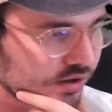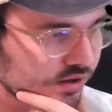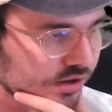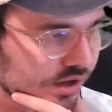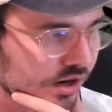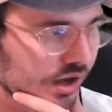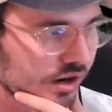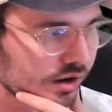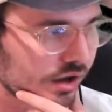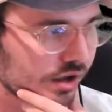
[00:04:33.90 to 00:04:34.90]
And
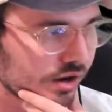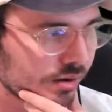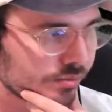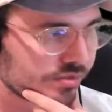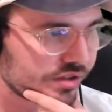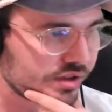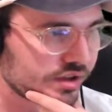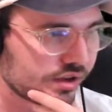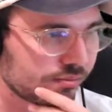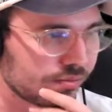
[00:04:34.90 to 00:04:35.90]
I'm
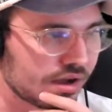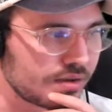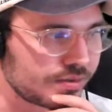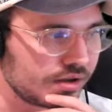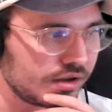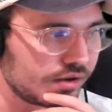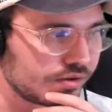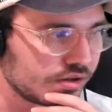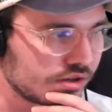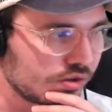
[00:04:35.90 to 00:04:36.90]
thinking maybe
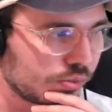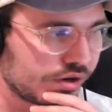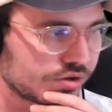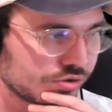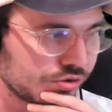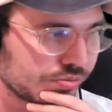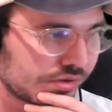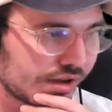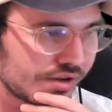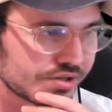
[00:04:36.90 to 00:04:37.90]
we do
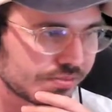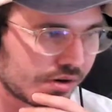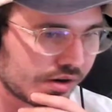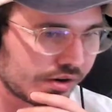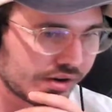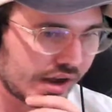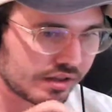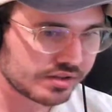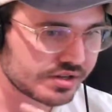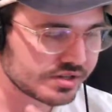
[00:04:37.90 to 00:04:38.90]
play some Mario
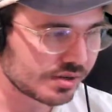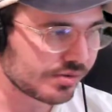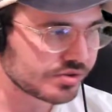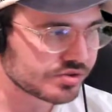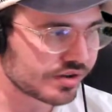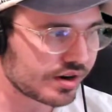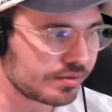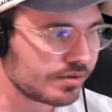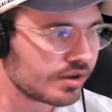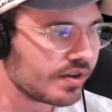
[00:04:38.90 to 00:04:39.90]
Galaxy, some on stream,
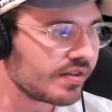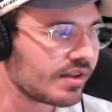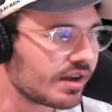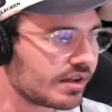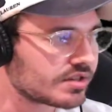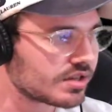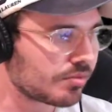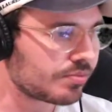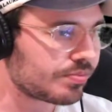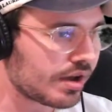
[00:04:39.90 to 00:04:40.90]
and some
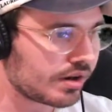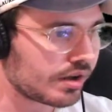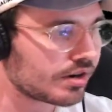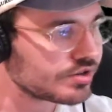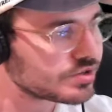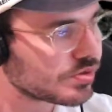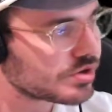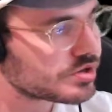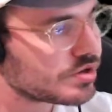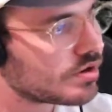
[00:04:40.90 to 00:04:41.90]
in bed. And I just wanted
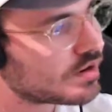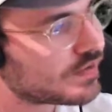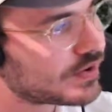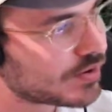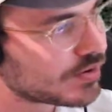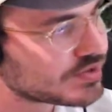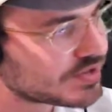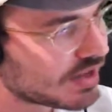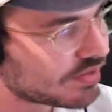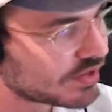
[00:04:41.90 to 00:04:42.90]
to know if anyone else has
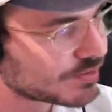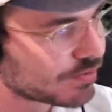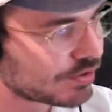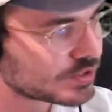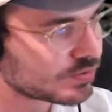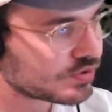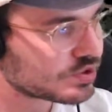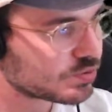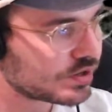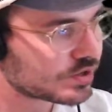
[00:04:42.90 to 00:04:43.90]
had the experience with the
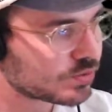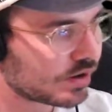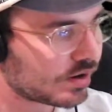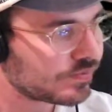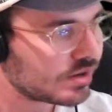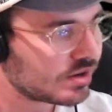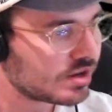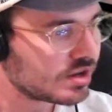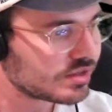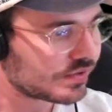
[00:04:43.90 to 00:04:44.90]
Switch where
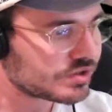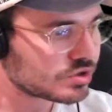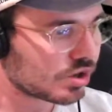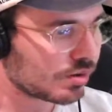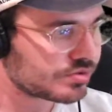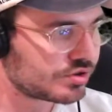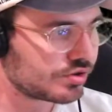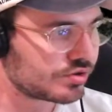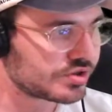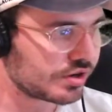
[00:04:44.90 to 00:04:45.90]
they've stopped
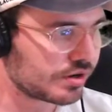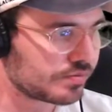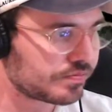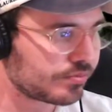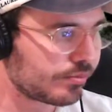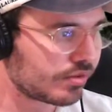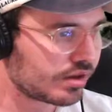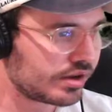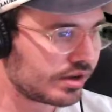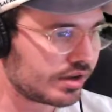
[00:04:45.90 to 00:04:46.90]
using it
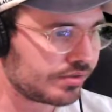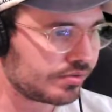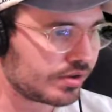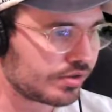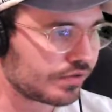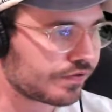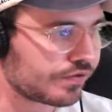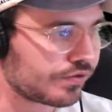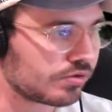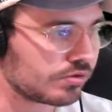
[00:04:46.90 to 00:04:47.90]
in the
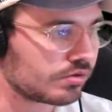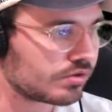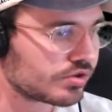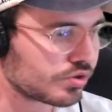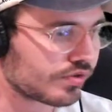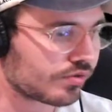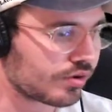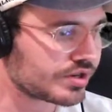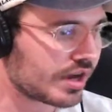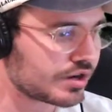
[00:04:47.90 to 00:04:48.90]
full sort of
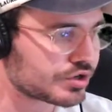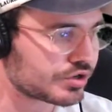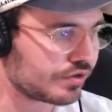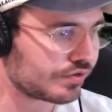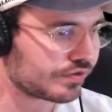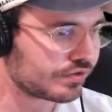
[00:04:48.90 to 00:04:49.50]
rotation of,